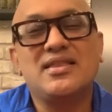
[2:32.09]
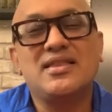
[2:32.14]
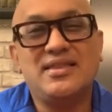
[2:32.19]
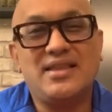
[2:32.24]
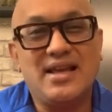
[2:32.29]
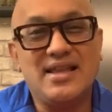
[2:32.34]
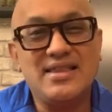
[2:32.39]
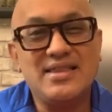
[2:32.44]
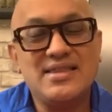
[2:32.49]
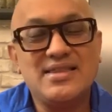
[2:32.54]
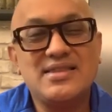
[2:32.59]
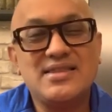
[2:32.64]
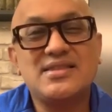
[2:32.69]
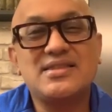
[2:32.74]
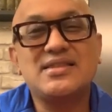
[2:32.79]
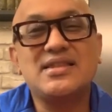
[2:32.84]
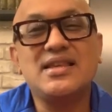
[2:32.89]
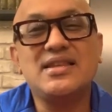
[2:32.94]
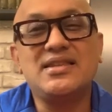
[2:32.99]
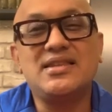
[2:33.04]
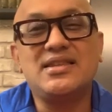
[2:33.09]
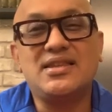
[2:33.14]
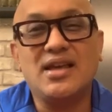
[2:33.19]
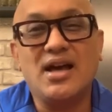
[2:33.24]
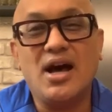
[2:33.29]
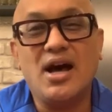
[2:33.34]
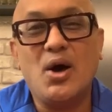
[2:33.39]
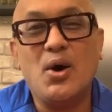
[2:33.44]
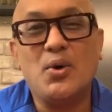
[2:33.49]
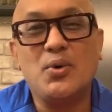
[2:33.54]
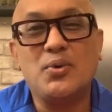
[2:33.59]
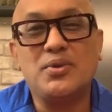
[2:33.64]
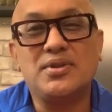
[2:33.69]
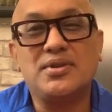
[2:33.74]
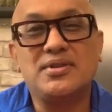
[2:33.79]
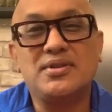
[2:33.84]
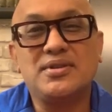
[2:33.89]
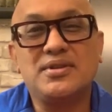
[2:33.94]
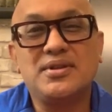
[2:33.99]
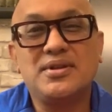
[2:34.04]
Then sit
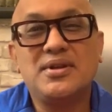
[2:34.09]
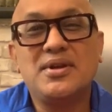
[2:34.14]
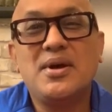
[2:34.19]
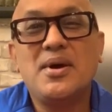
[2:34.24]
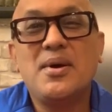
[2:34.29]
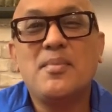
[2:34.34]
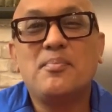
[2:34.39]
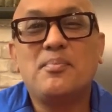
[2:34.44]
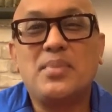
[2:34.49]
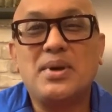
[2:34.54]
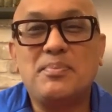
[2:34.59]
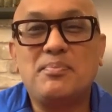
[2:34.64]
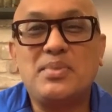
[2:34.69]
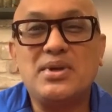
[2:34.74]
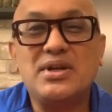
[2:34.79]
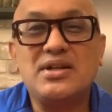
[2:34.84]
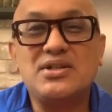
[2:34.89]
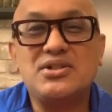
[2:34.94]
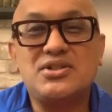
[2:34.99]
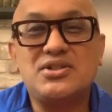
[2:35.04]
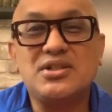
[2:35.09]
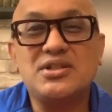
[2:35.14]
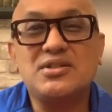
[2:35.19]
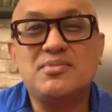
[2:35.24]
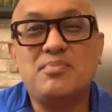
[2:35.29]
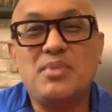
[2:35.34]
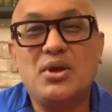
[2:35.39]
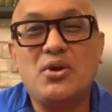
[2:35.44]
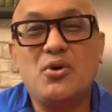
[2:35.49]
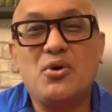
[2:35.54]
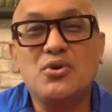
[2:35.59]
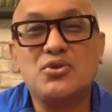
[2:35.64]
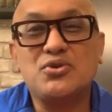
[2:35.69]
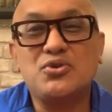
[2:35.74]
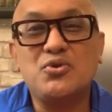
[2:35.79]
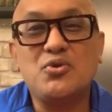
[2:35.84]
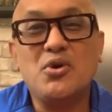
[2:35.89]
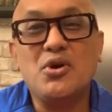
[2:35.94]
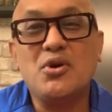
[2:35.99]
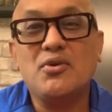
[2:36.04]
down. Prepare. Just because
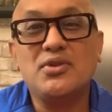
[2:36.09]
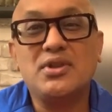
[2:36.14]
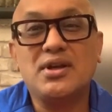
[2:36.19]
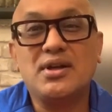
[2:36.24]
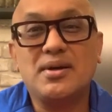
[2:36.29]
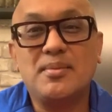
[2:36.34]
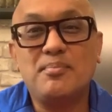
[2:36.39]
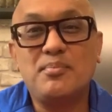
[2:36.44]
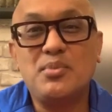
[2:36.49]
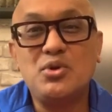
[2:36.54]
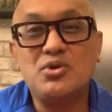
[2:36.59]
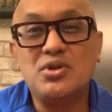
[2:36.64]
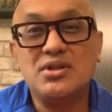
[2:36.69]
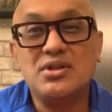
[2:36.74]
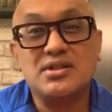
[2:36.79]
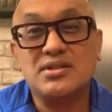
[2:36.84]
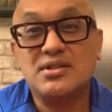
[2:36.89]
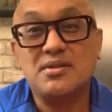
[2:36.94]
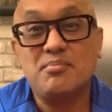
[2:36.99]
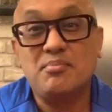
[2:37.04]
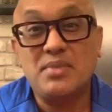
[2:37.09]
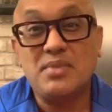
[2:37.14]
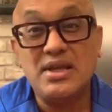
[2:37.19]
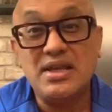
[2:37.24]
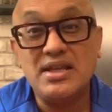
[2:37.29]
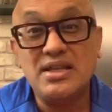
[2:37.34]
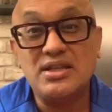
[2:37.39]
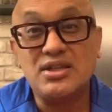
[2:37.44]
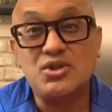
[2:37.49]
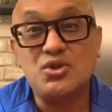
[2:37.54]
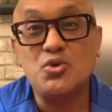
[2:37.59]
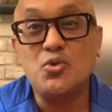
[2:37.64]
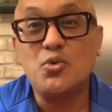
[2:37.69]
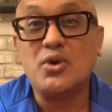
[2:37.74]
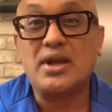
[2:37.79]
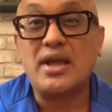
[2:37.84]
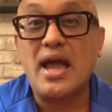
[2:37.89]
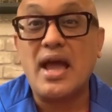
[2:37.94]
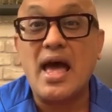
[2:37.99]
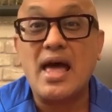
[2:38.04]
you are on the computer doesn't mean you
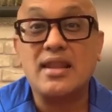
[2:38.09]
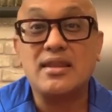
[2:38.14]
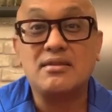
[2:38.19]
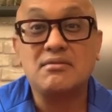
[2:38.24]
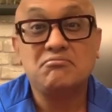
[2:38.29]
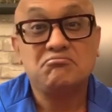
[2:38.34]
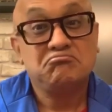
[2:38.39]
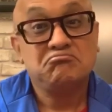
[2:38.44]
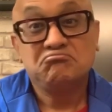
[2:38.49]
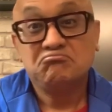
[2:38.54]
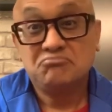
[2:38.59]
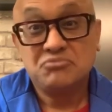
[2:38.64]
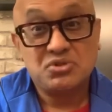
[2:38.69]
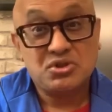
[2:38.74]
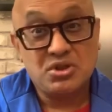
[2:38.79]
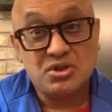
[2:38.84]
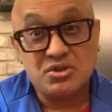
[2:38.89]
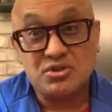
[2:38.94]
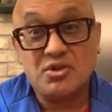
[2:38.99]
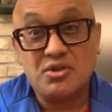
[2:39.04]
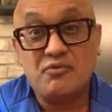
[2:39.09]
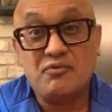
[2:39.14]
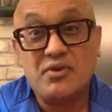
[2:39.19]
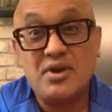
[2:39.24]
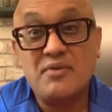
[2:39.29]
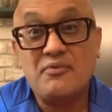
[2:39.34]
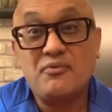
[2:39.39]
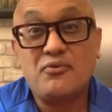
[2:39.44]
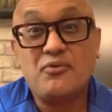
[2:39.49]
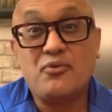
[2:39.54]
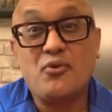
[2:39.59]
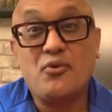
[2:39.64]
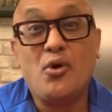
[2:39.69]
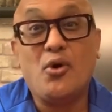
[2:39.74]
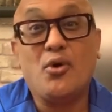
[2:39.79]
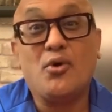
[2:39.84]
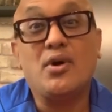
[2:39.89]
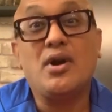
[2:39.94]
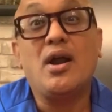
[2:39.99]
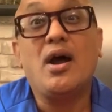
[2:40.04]
can search the web
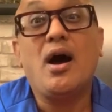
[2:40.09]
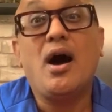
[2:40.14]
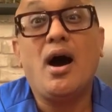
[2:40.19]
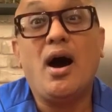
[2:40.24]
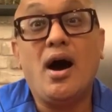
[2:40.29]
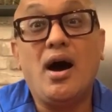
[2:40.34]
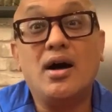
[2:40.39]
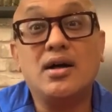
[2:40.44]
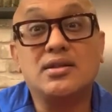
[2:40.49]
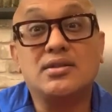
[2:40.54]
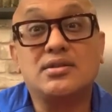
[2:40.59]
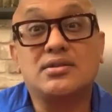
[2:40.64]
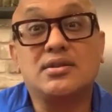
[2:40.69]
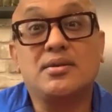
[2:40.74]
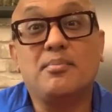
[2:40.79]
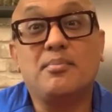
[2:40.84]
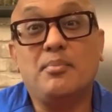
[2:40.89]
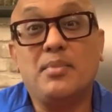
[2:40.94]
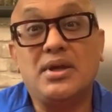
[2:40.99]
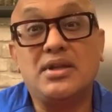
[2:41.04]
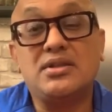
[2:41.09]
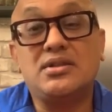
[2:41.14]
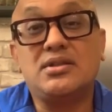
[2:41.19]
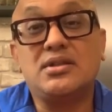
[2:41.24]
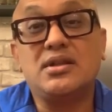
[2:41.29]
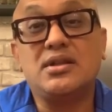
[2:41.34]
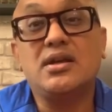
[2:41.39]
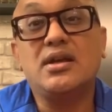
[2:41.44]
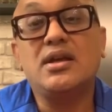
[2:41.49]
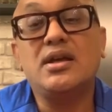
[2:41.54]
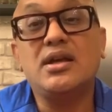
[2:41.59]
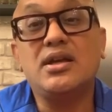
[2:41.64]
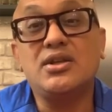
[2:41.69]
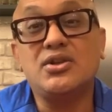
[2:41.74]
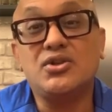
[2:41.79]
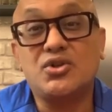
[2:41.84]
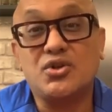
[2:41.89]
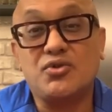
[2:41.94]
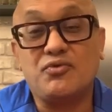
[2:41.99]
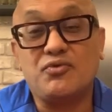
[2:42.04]
for answer mid
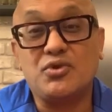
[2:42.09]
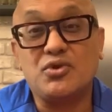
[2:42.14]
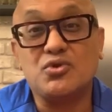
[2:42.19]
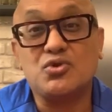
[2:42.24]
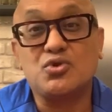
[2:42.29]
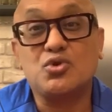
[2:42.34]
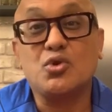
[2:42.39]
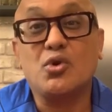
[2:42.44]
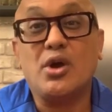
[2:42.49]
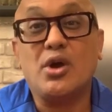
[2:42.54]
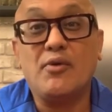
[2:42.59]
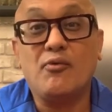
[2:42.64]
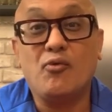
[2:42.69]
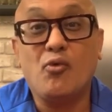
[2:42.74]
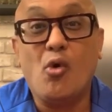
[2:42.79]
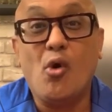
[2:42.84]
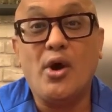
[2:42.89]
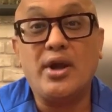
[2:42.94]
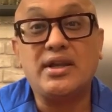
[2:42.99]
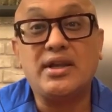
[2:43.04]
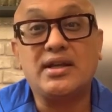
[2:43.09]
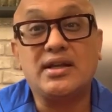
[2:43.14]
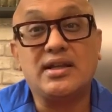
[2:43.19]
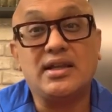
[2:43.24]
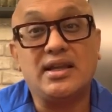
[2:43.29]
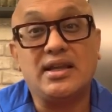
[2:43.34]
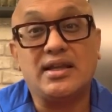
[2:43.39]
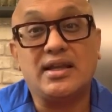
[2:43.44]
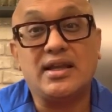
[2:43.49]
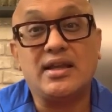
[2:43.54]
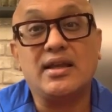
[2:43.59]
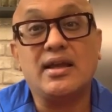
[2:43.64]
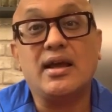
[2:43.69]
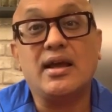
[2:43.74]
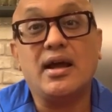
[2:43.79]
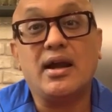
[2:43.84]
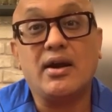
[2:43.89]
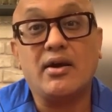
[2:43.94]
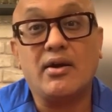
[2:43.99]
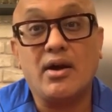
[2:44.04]
interview. So avoid
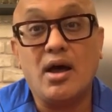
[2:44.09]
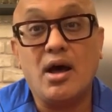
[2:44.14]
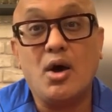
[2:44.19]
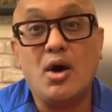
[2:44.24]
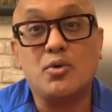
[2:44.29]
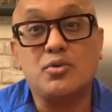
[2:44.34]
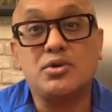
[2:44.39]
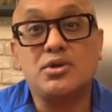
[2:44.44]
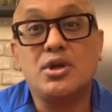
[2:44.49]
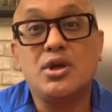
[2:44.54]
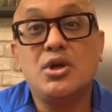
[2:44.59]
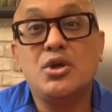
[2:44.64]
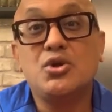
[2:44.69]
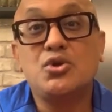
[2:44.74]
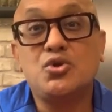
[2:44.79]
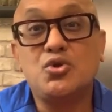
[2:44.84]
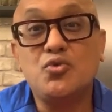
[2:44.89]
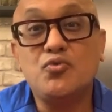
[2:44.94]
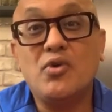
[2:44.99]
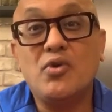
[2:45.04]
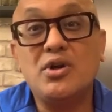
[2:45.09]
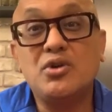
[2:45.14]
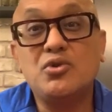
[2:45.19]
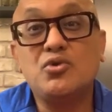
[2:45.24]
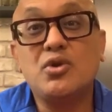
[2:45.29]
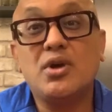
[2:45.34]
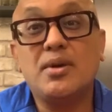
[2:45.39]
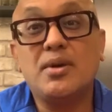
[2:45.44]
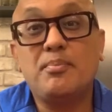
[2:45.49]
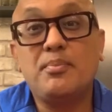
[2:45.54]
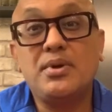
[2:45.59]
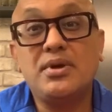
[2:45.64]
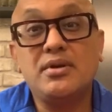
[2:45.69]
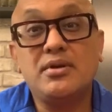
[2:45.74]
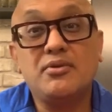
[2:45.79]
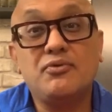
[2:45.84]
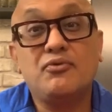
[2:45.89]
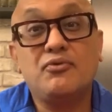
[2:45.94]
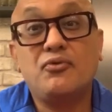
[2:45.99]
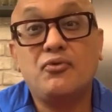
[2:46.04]
clicking around. You want to
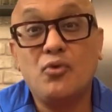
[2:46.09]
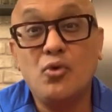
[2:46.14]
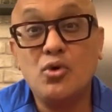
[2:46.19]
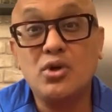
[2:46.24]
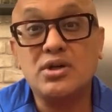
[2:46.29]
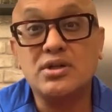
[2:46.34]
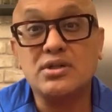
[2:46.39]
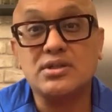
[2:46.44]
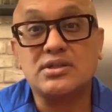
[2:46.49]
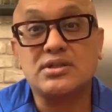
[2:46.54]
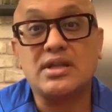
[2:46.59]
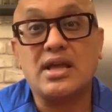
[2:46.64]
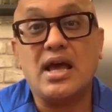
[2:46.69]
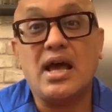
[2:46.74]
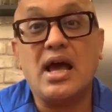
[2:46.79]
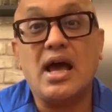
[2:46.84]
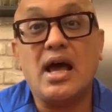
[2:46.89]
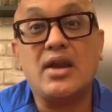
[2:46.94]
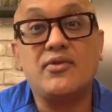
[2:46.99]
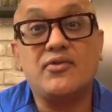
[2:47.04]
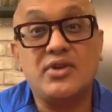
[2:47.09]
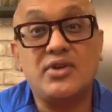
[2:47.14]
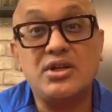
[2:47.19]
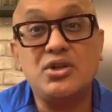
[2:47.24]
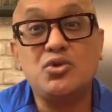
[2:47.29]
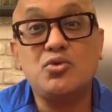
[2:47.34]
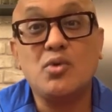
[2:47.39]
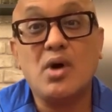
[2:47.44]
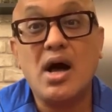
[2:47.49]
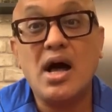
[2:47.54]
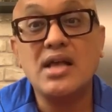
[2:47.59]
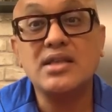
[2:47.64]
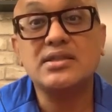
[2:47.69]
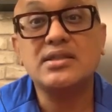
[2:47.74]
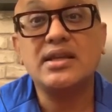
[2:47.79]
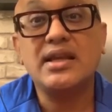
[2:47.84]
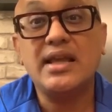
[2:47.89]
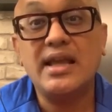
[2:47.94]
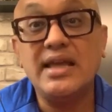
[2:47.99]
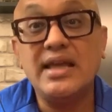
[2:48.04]
appear focused and ready to answer
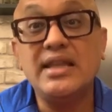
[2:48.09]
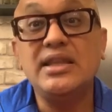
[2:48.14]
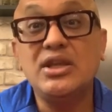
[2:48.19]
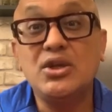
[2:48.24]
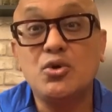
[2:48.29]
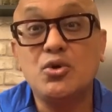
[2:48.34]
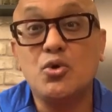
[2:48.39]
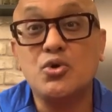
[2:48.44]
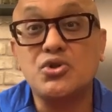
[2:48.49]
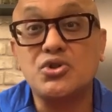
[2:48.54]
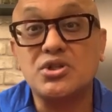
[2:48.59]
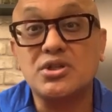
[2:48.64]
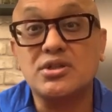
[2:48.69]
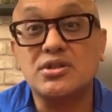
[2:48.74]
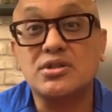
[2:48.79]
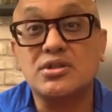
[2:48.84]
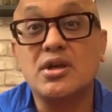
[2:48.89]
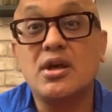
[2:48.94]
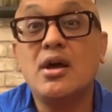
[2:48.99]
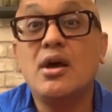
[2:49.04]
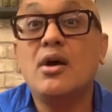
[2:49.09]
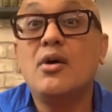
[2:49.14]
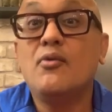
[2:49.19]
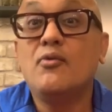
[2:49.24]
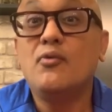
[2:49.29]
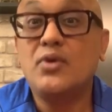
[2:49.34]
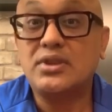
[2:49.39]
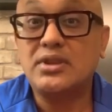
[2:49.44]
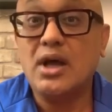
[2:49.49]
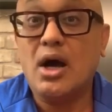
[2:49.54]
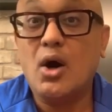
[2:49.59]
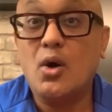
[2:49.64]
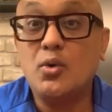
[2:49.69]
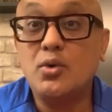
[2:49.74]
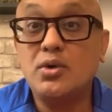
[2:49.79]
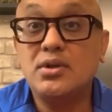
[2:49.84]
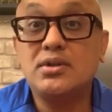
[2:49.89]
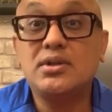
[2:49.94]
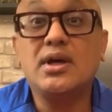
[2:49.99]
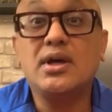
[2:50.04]
any questions without
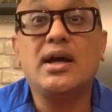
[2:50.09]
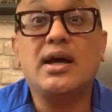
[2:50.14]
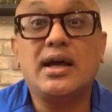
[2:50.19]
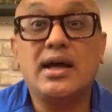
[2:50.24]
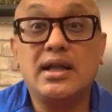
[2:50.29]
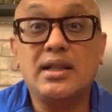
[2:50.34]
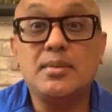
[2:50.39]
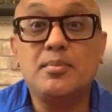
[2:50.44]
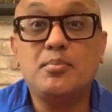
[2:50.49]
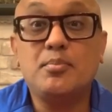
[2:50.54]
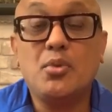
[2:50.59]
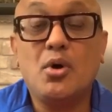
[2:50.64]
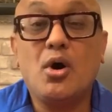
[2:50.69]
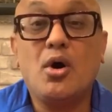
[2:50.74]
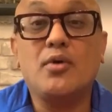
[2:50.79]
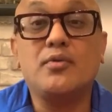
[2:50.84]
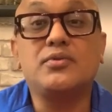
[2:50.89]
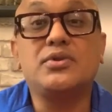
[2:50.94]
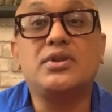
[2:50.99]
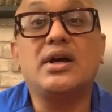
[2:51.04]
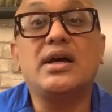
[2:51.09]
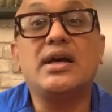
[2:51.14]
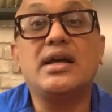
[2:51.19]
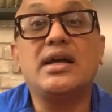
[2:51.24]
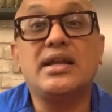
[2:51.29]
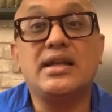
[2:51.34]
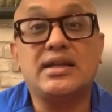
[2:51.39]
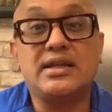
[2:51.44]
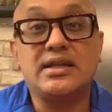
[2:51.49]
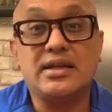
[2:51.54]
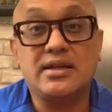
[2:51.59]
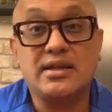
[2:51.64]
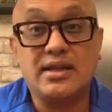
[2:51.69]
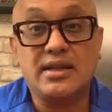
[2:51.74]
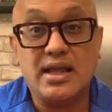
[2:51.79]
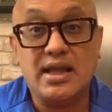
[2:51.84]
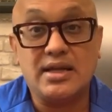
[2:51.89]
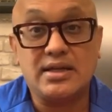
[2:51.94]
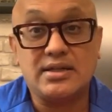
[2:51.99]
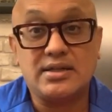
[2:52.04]
the help of the internet.